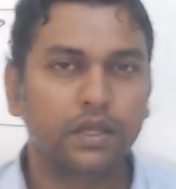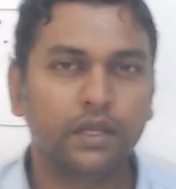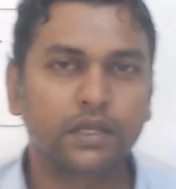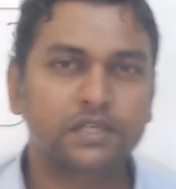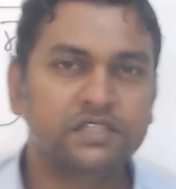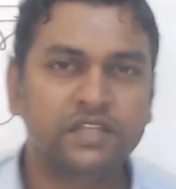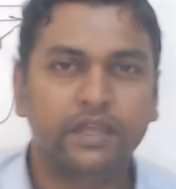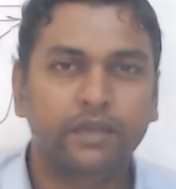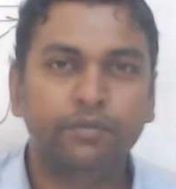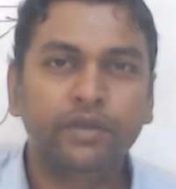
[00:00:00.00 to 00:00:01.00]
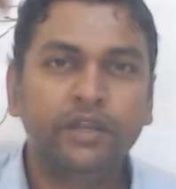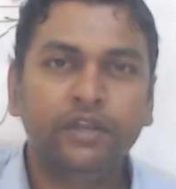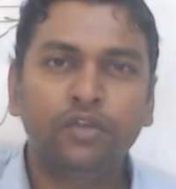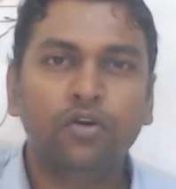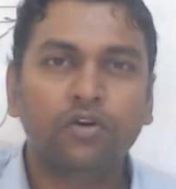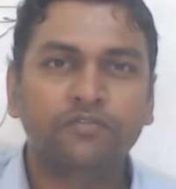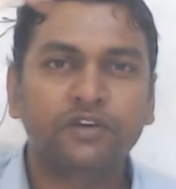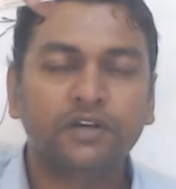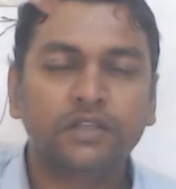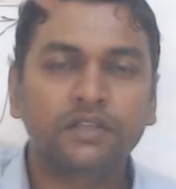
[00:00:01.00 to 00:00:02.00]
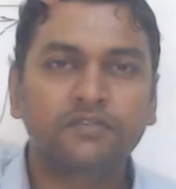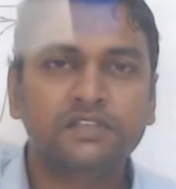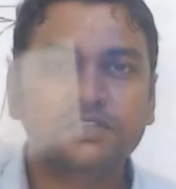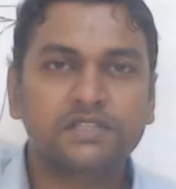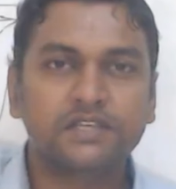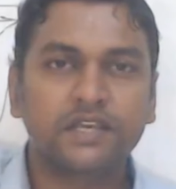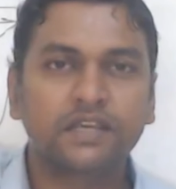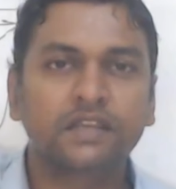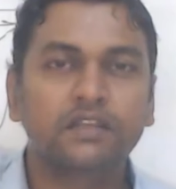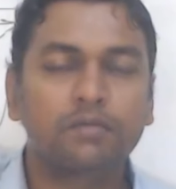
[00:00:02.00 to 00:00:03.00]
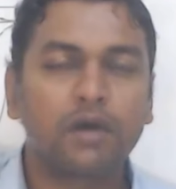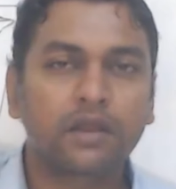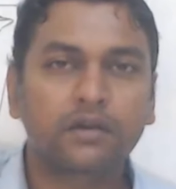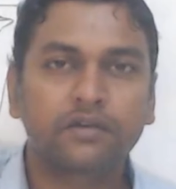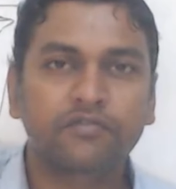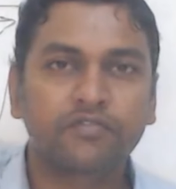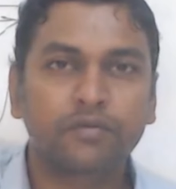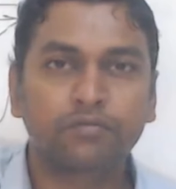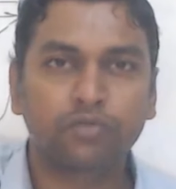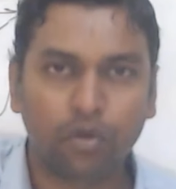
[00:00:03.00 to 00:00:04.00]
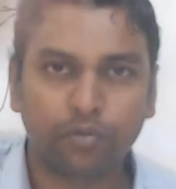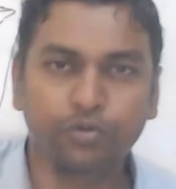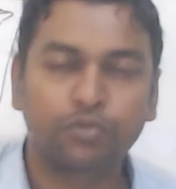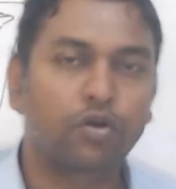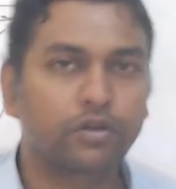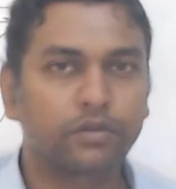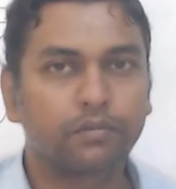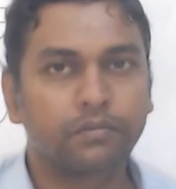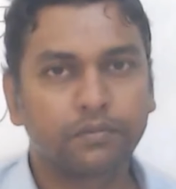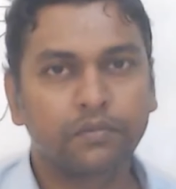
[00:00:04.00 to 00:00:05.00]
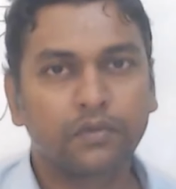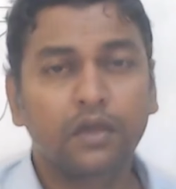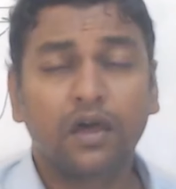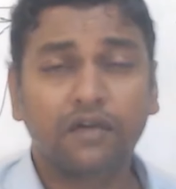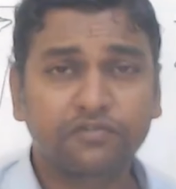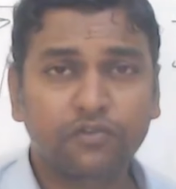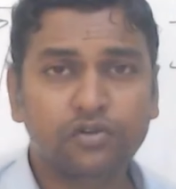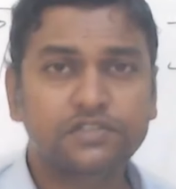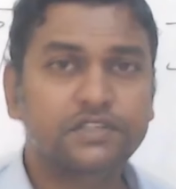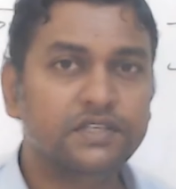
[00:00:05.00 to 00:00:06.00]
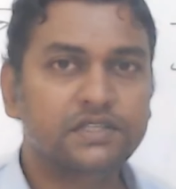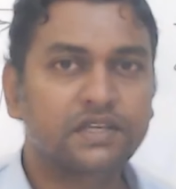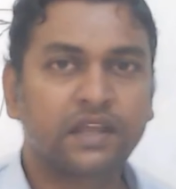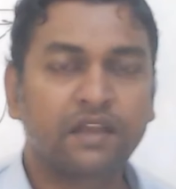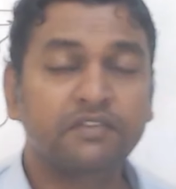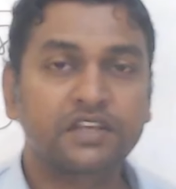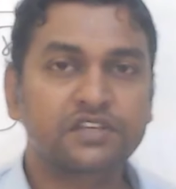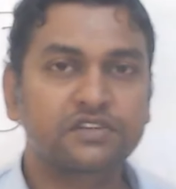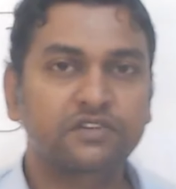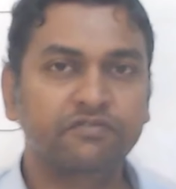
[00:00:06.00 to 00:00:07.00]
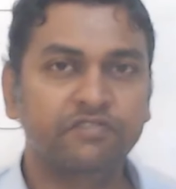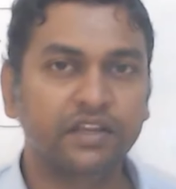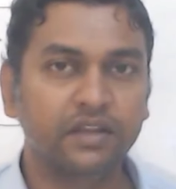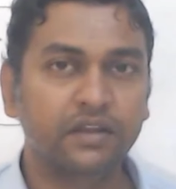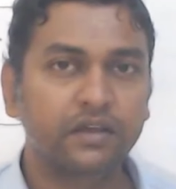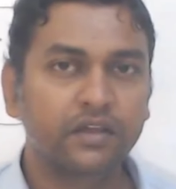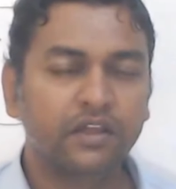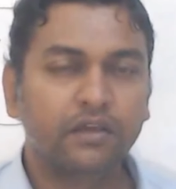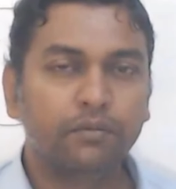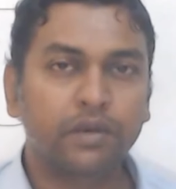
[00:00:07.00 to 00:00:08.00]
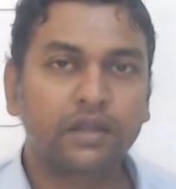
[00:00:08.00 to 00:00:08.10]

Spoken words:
It is the ability of Earth which is taking the marker from top to bottom. Of course, there is a gravitational field, but